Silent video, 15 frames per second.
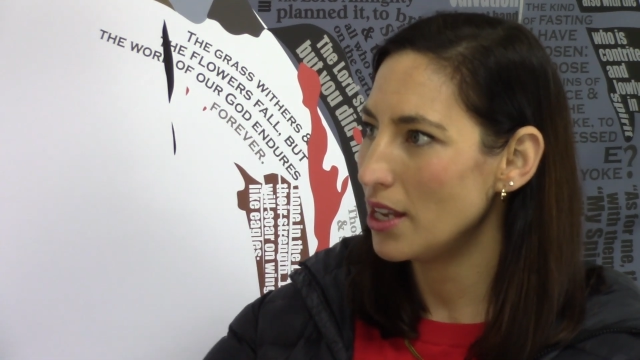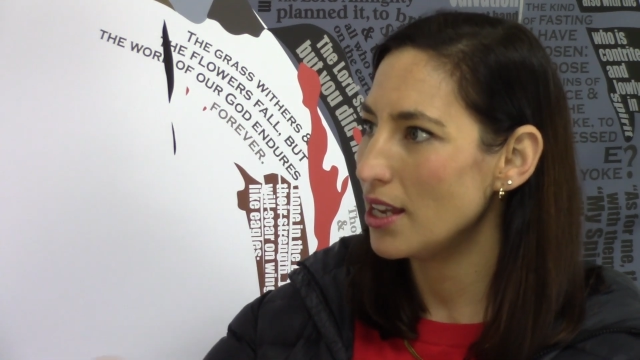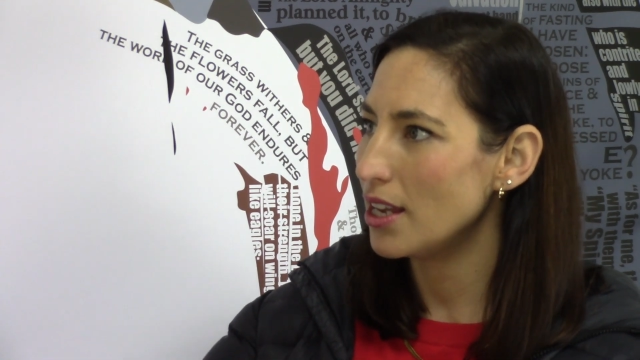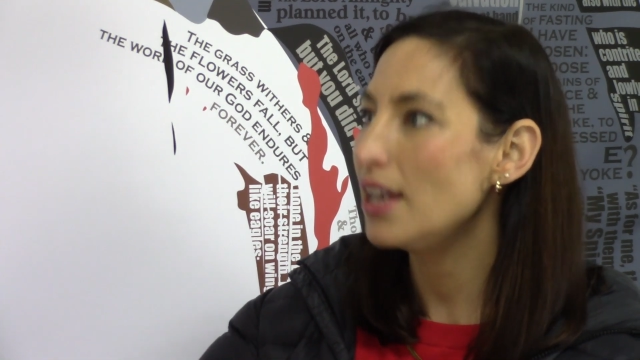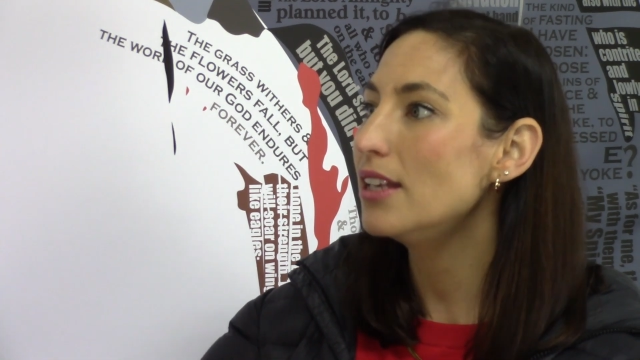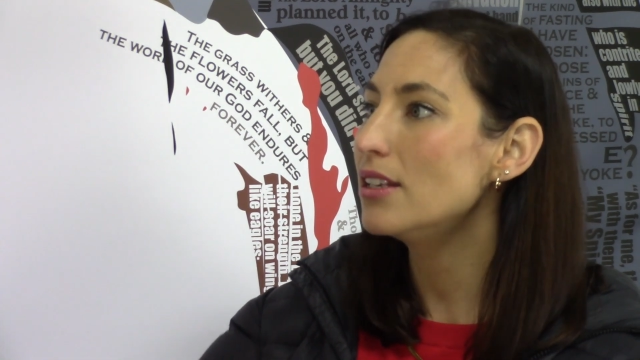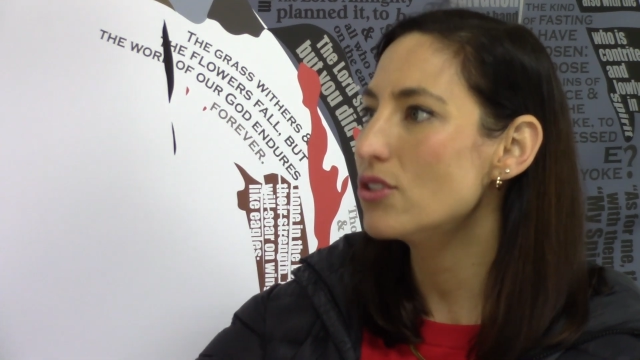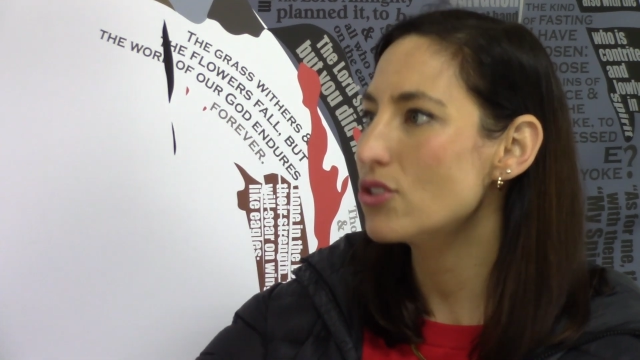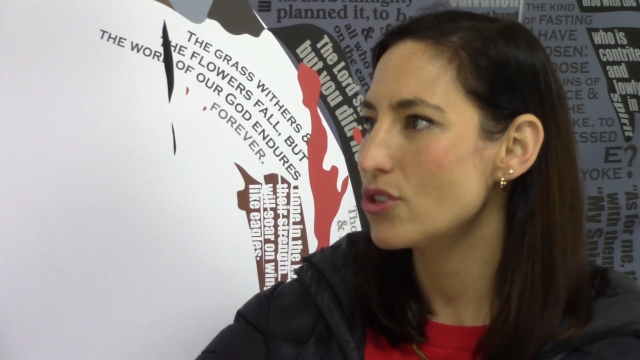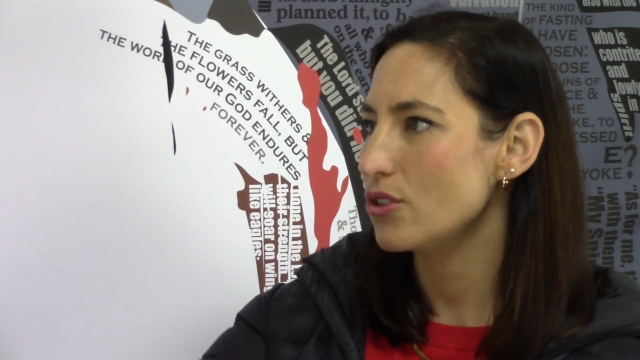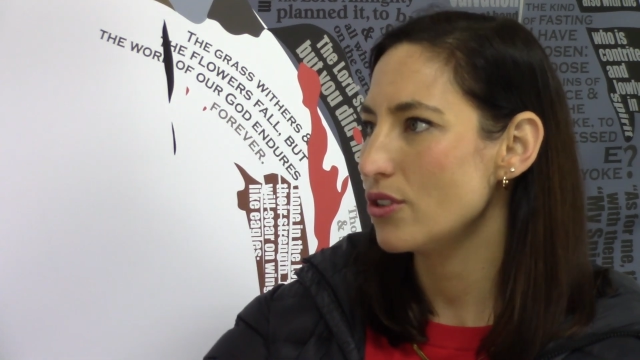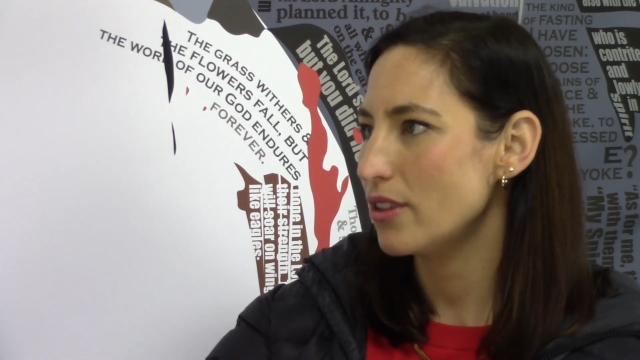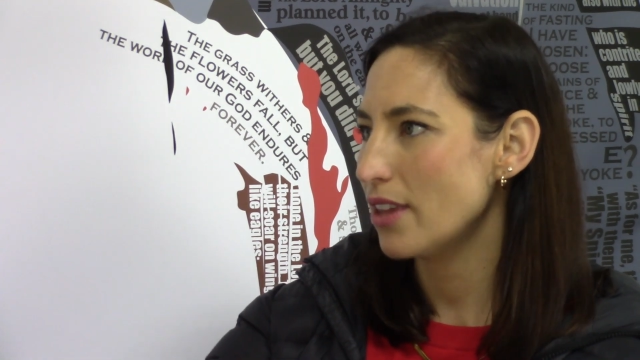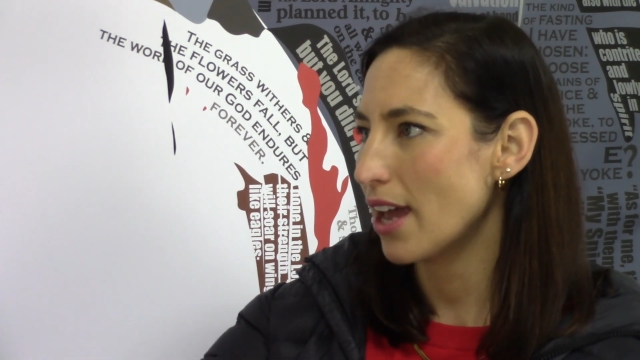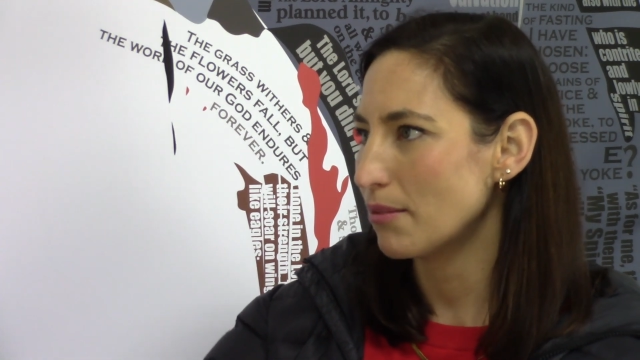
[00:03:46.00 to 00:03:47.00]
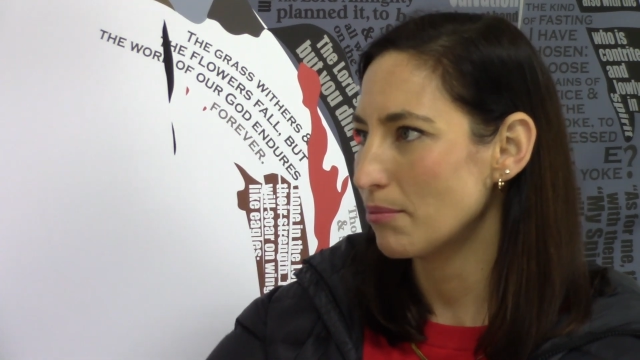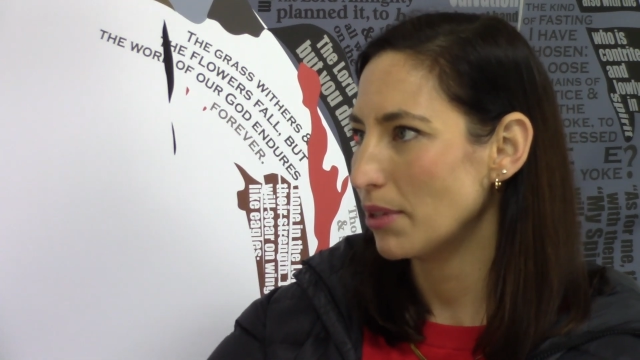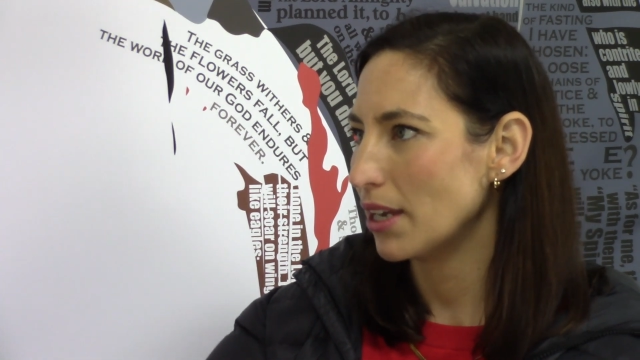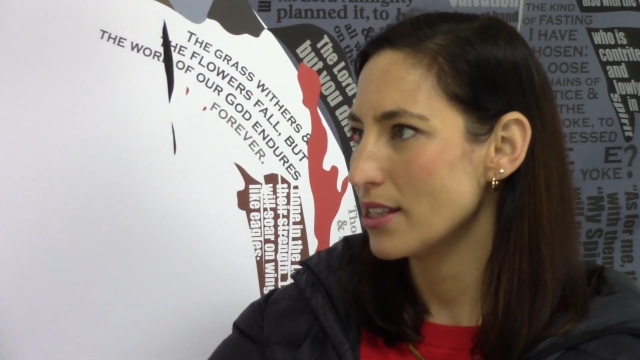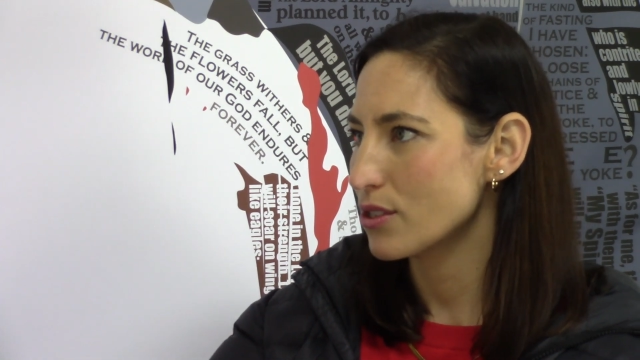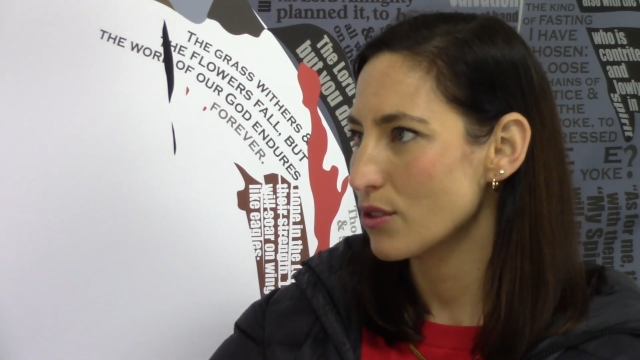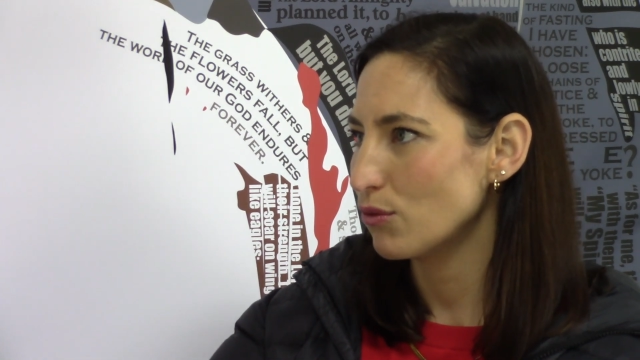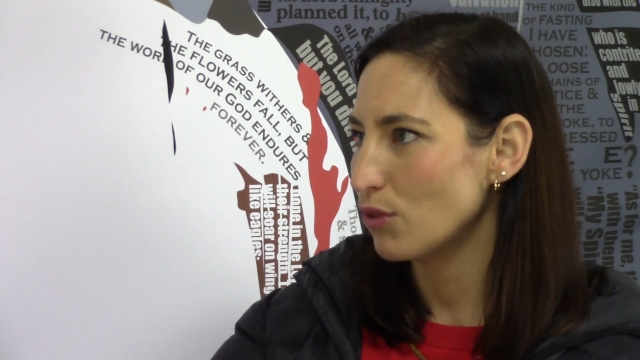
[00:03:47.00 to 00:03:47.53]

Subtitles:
be into that place of